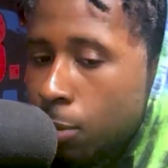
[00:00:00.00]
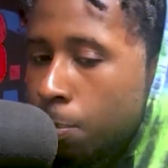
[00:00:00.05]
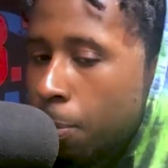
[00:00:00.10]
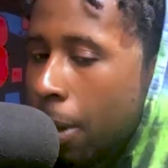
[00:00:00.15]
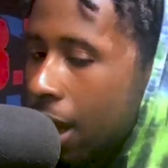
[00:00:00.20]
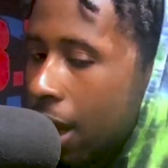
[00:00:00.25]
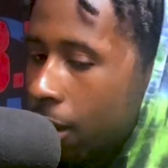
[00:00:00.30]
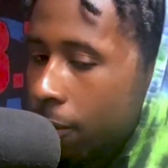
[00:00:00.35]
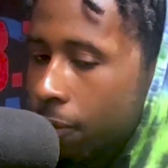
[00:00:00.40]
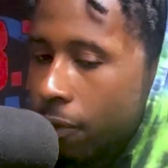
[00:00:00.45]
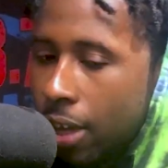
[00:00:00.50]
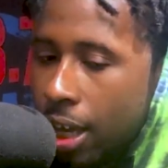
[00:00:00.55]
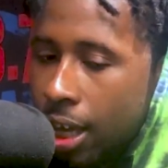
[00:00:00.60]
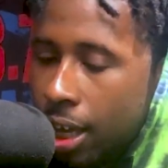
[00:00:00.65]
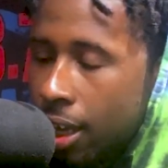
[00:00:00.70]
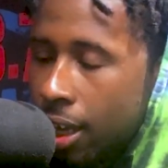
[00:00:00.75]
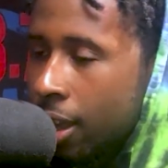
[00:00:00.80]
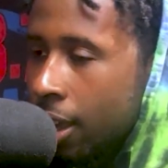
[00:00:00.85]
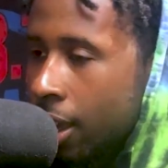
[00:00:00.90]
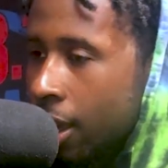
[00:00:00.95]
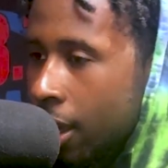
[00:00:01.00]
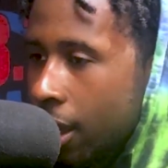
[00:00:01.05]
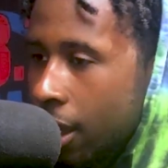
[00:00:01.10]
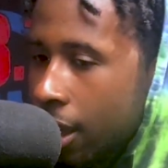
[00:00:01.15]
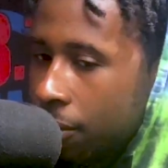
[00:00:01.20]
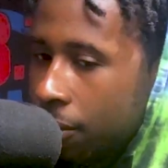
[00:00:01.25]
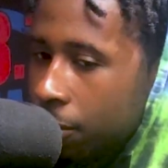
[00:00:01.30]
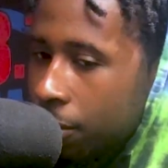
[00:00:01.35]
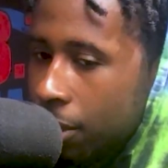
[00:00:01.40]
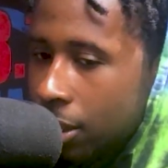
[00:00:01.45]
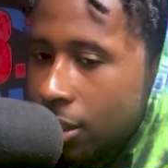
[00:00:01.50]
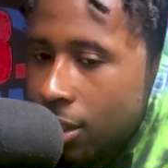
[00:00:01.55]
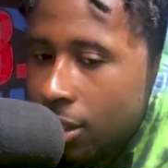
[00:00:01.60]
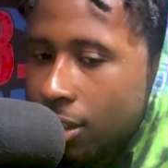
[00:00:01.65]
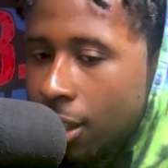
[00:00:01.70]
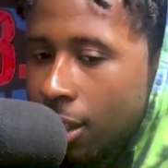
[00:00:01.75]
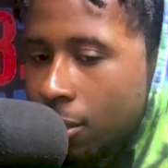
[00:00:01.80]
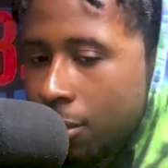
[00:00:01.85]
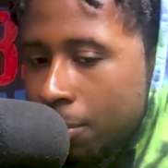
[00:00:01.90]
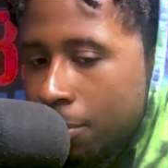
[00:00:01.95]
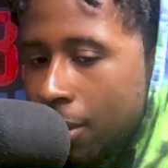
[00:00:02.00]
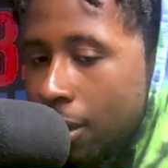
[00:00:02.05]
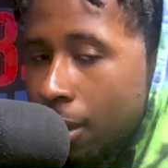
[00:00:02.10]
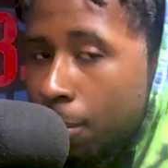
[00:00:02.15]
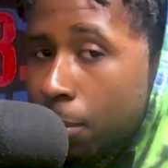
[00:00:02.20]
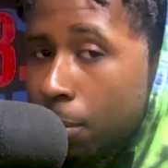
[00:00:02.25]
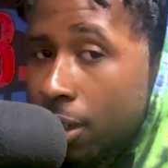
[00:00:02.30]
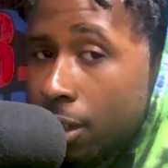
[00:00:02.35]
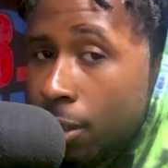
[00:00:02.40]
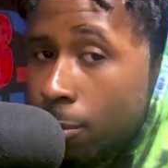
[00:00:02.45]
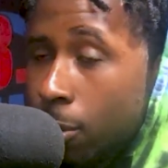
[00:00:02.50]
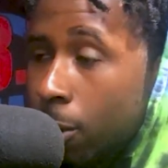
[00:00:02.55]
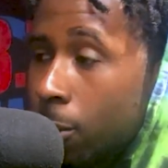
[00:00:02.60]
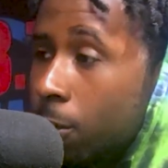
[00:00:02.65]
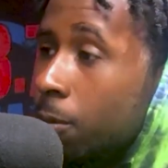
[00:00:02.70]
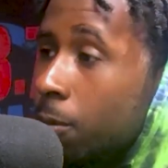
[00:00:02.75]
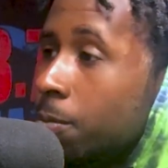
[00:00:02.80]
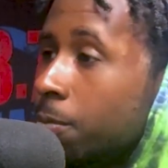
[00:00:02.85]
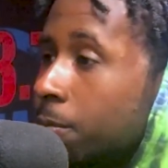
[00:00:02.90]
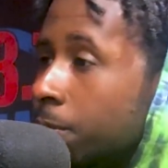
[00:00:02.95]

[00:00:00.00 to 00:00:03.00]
Spotify, everywhere. Just search me up, Buddieroe.